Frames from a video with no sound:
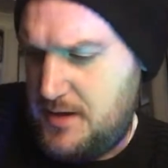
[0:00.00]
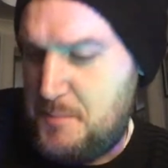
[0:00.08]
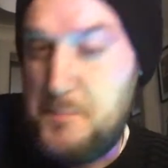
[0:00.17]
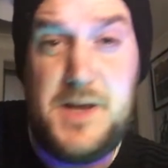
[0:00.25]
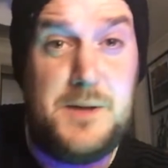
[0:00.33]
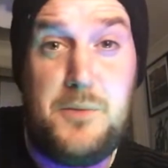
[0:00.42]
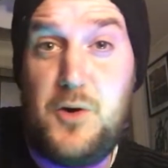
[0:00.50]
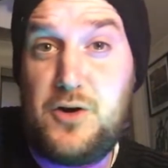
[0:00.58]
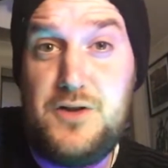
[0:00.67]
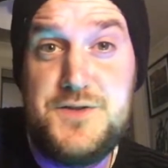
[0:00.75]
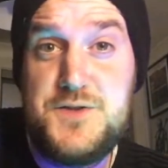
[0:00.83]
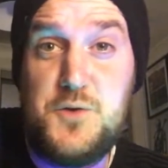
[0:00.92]
Mini
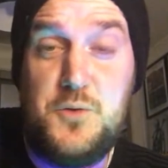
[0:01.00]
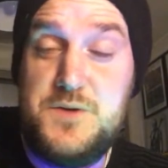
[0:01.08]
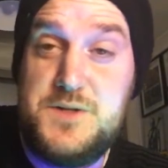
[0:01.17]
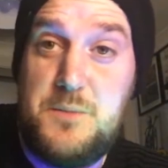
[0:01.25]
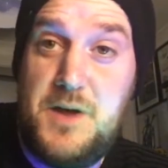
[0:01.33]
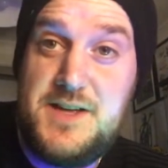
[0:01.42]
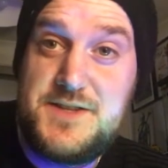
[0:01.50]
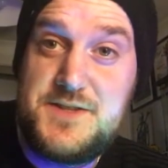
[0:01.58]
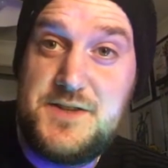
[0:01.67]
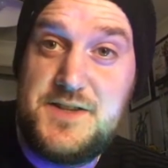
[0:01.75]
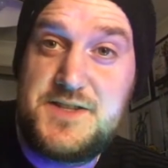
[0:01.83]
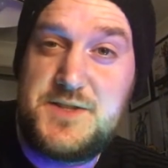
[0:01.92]
Boglins, always the
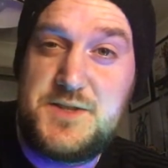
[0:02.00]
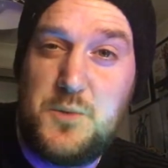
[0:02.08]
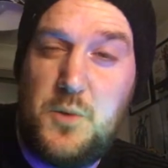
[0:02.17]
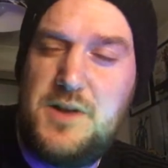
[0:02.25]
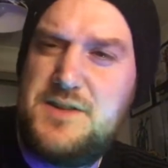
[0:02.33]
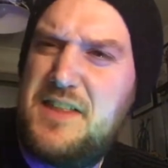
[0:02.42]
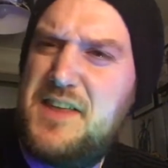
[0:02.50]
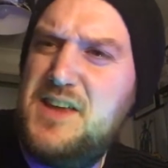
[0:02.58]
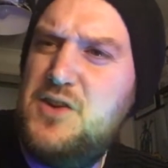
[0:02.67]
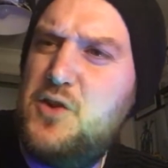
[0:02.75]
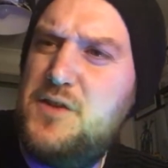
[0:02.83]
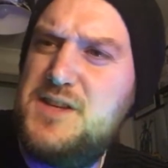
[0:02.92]
best. This is the one. I
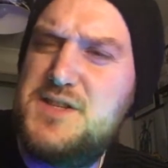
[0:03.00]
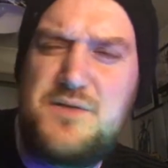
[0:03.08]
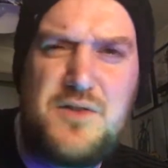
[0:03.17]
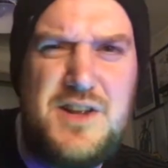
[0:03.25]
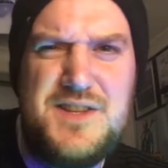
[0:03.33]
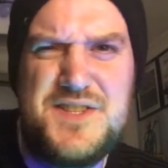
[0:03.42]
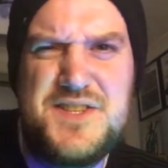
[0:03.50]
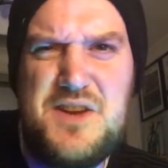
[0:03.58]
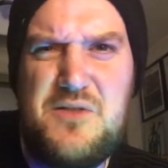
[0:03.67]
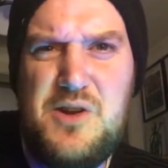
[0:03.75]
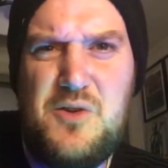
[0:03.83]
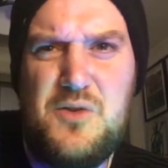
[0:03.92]
think you got these free in
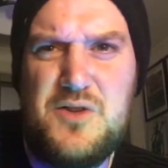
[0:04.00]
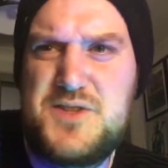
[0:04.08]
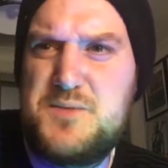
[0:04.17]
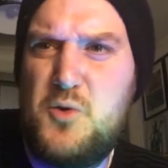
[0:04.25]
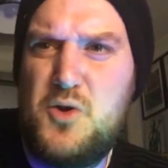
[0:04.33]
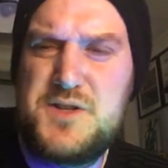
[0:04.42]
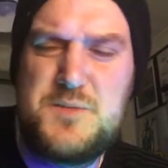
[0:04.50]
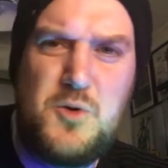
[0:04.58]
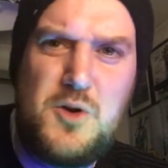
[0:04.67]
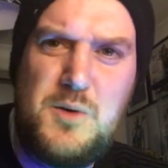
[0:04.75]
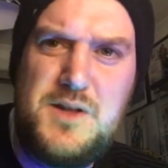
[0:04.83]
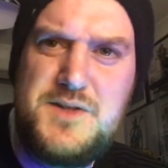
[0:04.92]
cereal, the
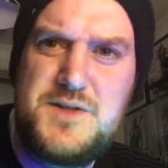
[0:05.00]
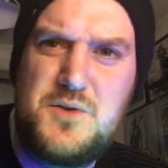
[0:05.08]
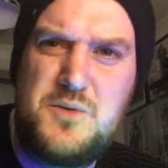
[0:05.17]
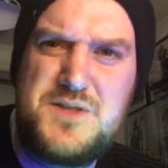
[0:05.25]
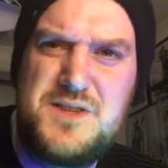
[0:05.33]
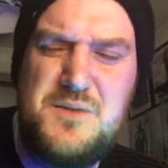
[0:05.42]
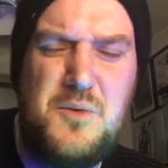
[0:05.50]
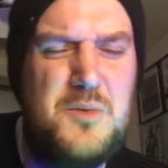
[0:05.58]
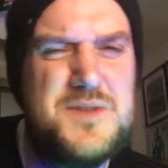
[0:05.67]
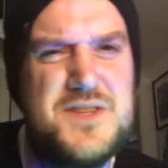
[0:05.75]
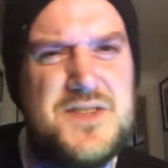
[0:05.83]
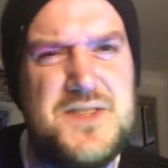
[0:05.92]
smaller ones, or was it, what
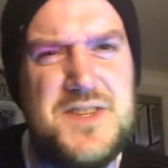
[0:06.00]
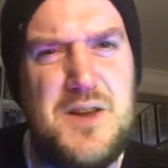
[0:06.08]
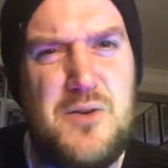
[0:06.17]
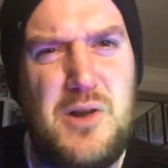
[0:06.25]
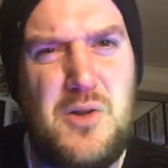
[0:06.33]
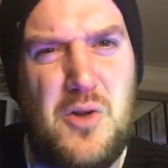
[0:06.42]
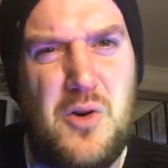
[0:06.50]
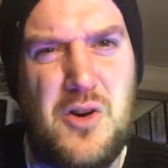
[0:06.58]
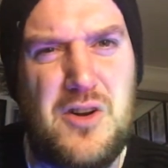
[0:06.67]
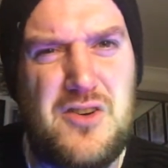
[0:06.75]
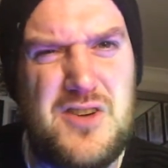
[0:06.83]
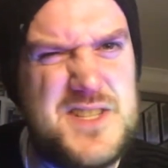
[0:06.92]
was it, cereal
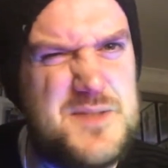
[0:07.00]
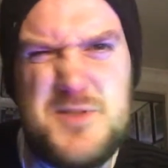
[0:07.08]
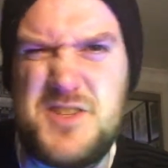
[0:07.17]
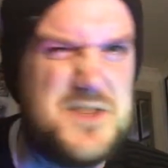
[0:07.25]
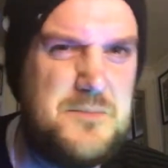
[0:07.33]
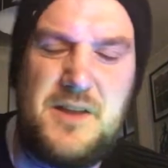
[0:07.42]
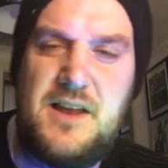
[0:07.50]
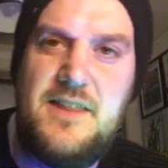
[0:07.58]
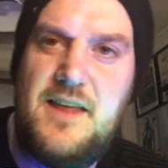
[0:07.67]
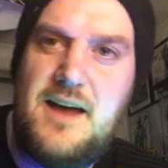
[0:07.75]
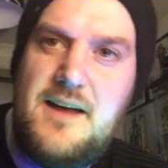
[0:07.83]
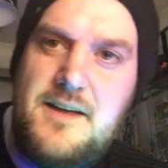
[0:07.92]
or crisps or something
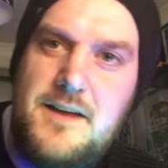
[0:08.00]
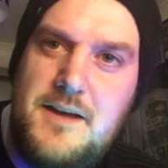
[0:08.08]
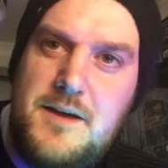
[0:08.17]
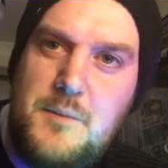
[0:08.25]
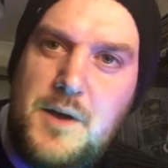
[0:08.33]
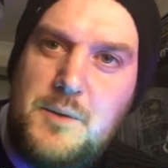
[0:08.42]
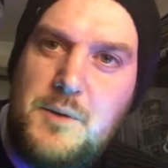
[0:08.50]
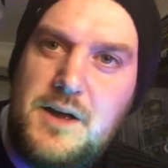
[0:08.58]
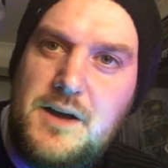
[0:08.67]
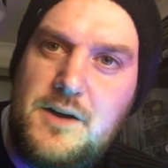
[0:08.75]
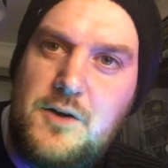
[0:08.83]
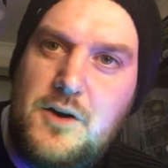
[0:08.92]
like that. Anyway,
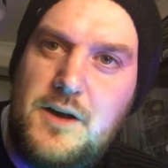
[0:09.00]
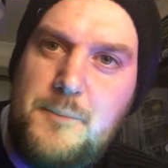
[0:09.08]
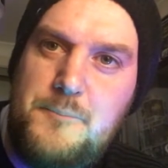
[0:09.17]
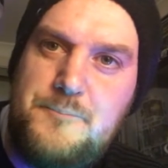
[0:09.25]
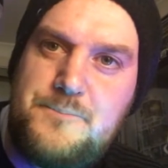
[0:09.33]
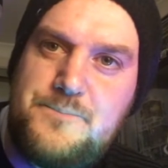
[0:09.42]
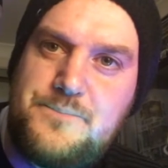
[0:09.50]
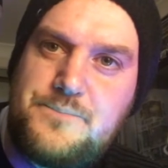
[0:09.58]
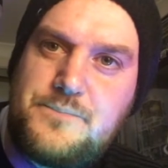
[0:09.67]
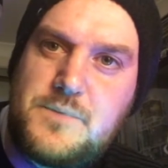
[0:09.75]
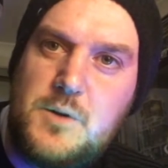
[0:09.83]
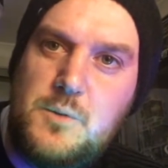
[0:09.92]
I got him.
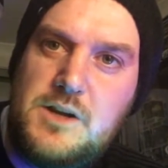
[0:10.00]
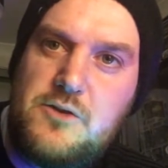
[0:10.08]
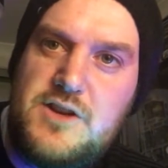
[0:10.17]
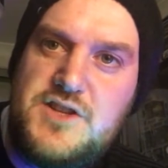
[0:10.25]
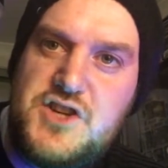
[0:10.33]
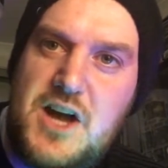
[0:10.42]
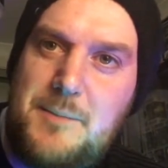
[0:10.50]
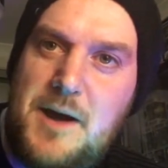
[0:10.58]
Wee green chap.